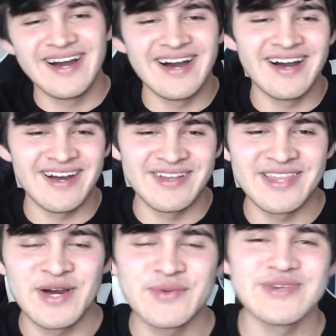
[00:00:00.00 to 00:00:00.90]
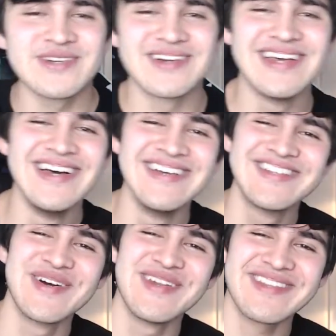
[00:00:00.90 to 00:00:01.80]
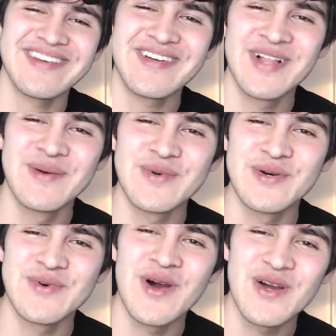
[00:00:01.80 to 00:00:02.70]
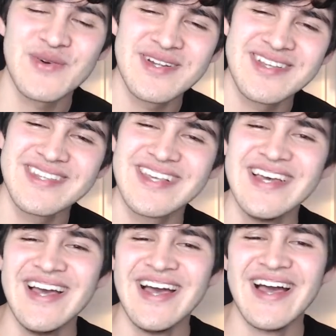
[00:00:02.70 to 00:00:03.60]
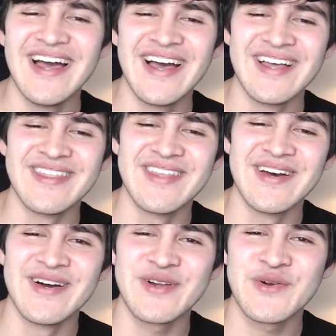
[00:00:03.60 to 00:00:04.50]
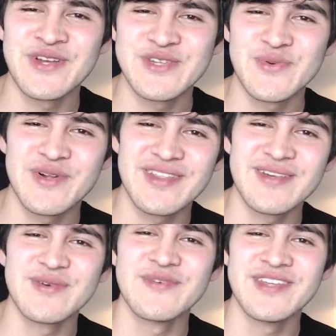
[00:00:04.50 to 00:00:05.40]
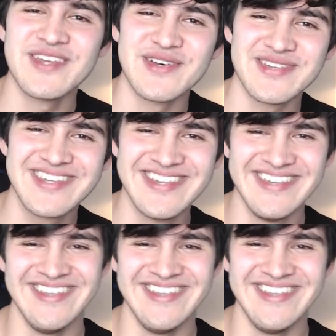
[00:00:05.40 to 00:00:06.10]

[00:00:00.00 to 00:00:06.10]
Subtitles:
Now you're joining the club of awkwardness and cringeworthy videos.